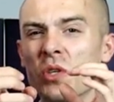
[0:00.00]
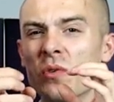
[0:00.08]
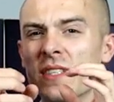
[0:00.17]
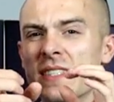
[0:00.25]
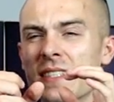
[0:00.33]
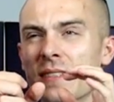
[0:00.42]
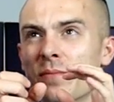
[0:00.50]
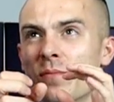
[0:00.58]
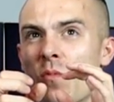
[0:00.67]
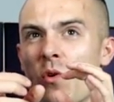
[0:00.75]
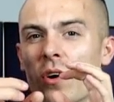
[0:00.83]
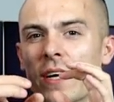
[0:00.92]
So it's a
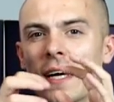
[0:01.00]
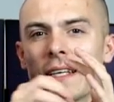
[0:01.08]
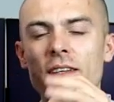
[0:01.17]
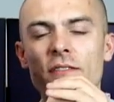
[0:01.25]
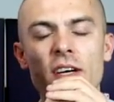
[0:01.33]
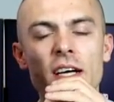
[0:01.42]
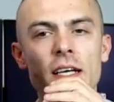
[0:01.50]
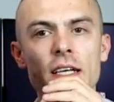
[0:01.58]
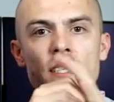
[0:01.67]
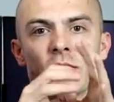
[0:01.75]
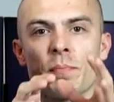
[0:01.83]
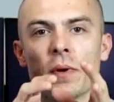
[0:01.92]
more kind of a
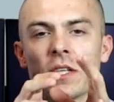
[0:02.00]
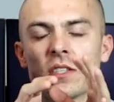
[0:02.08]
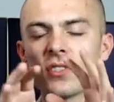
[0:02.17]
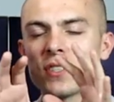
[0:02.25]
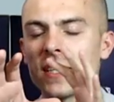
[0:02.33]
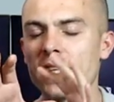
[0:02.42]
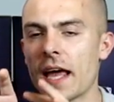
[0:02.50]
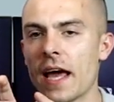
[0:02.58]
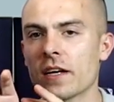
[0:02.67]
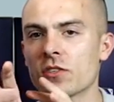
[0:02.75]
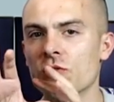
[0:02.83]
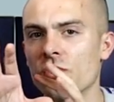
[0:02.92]
splitter than
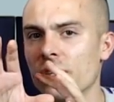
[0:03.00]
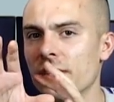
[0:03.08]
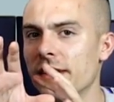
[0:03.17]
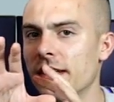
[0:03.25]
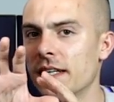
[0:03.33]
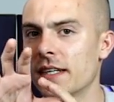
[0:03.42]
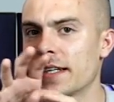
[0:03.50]
actual